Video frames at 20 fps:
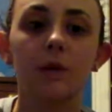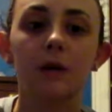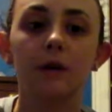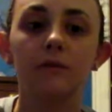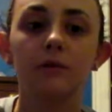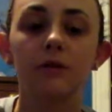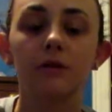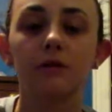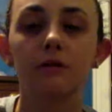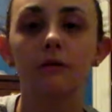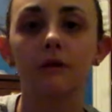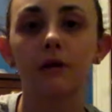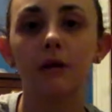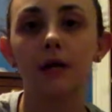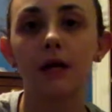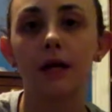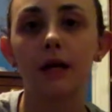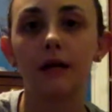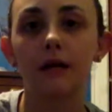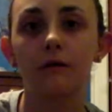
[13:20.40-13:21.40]
I'm just
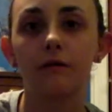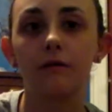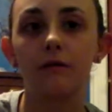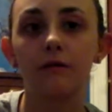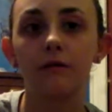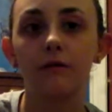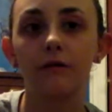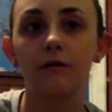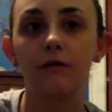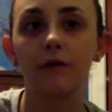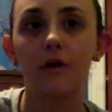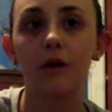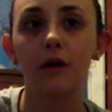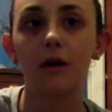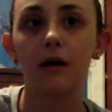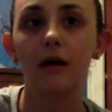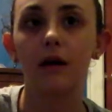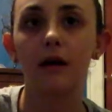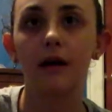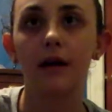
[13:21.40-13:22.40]
really kind of
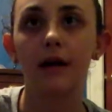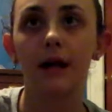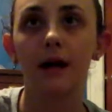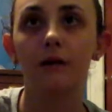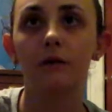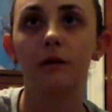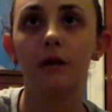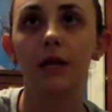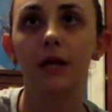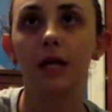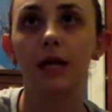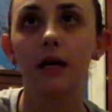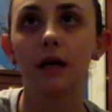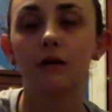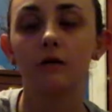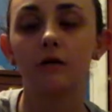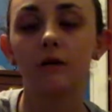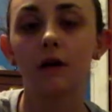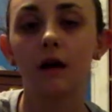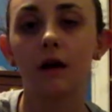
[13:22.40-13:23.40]
now on the
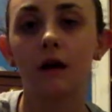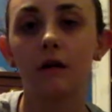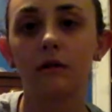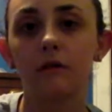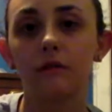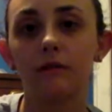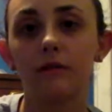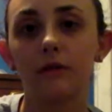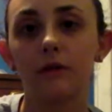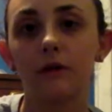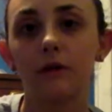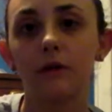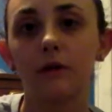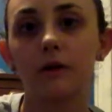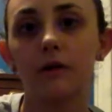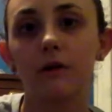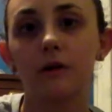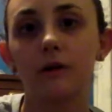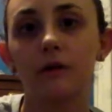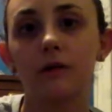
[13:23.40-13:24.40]
edge of
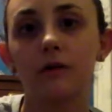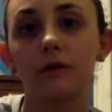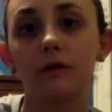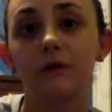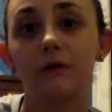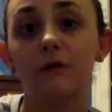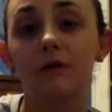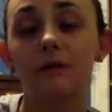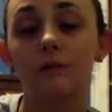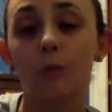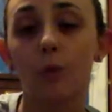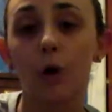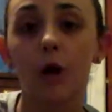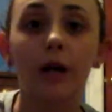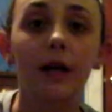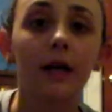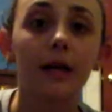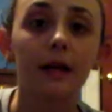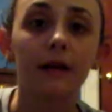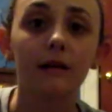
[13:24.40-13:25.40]

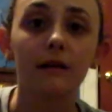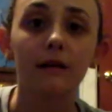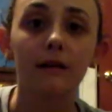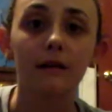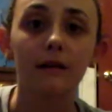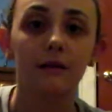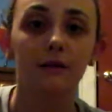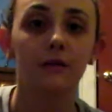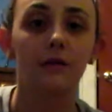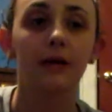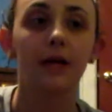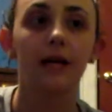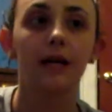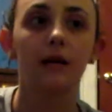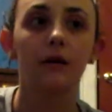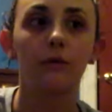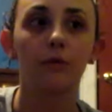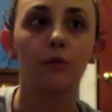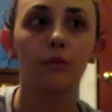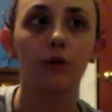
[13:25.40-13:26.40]
working, you know,
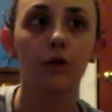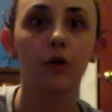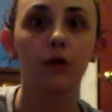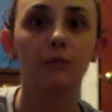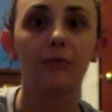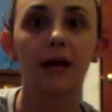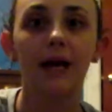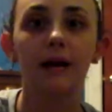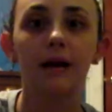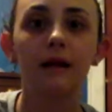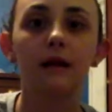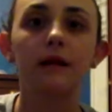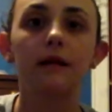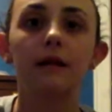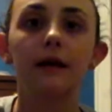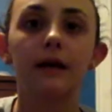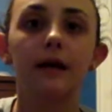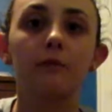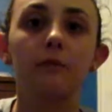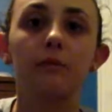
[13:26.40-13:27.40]
getting a good paying,
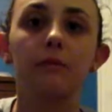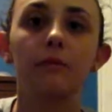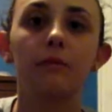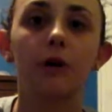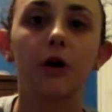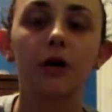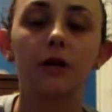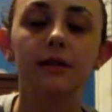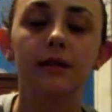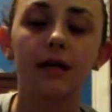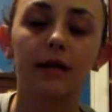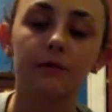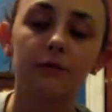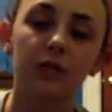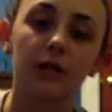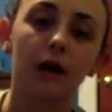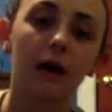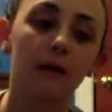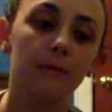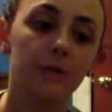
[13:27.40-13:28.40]
like, part-time
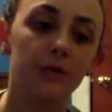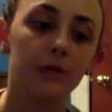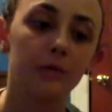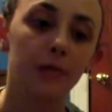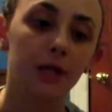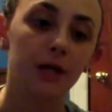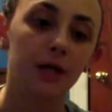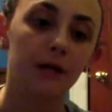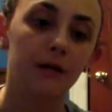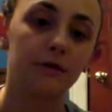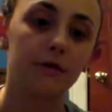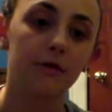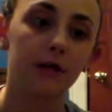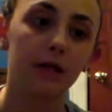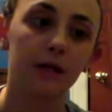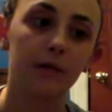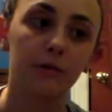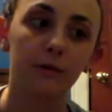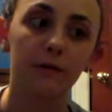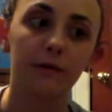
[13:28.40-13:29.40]
job so me and
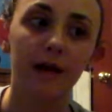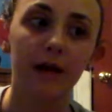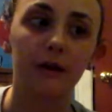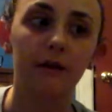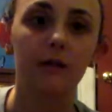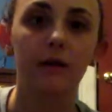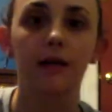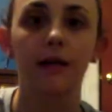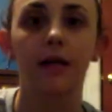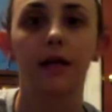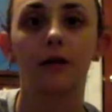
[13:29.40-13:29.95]
Adrian can move out.